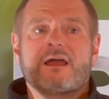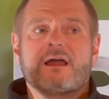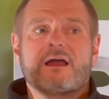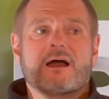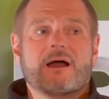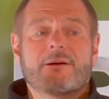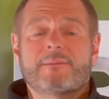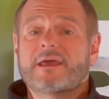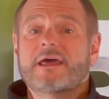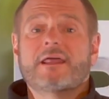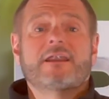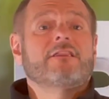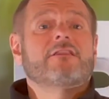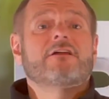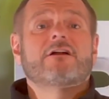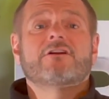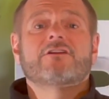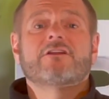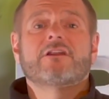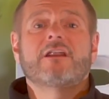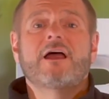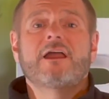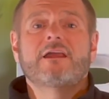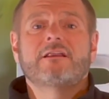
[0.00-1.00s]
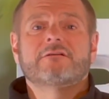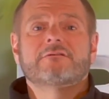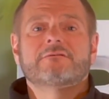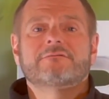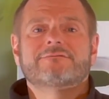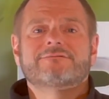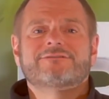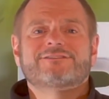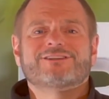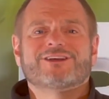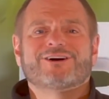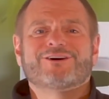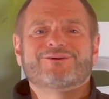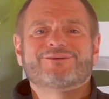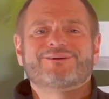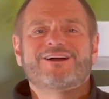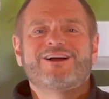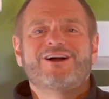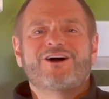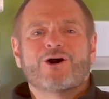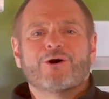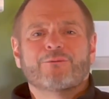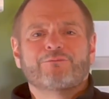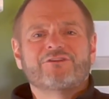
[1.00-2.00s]
I'm headed there tonight, so
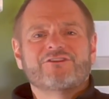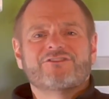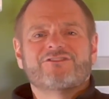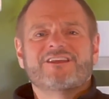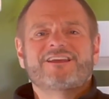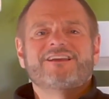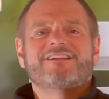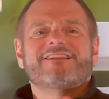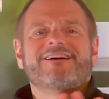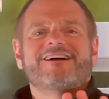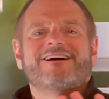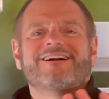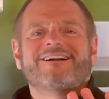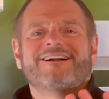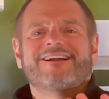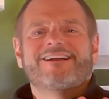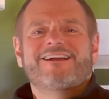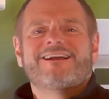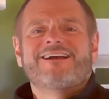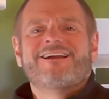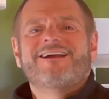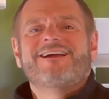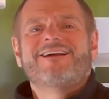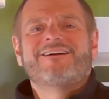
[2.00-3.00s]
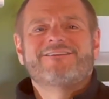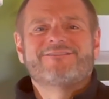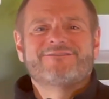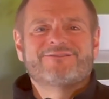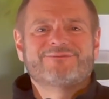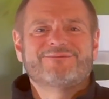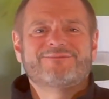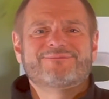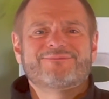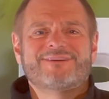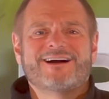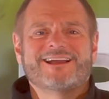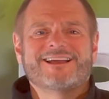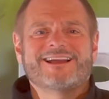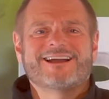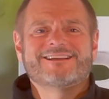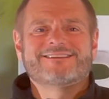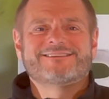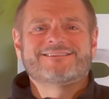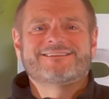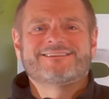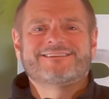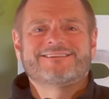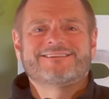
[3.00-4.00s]
hope to see you there. Bye, guys.